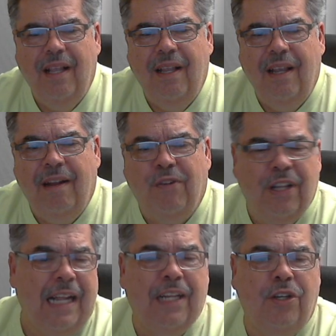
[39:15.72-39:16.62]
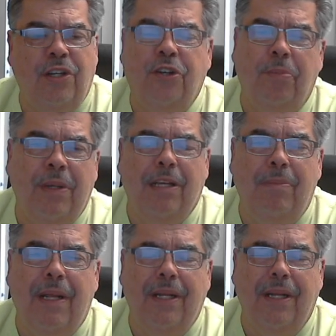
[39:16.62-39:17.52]
And for that, she should be
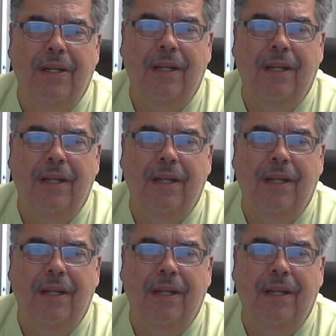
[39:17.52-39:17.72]
commended.